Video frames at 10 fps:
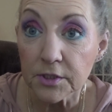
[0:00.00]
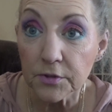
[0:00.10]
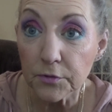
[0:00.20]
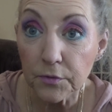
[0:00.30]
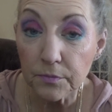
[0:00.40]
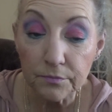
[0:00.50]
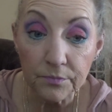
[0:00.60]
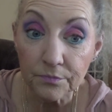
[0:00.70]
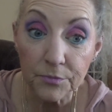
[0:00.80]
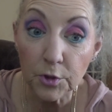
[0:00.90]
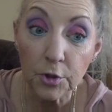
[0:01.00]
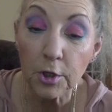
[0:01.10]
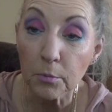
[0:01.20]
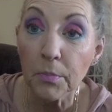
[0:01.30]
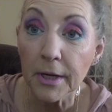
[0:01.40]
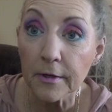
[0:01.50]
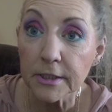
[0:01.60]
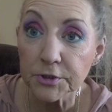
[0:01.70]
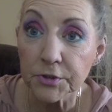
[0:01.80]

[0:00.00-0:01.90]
you can compare it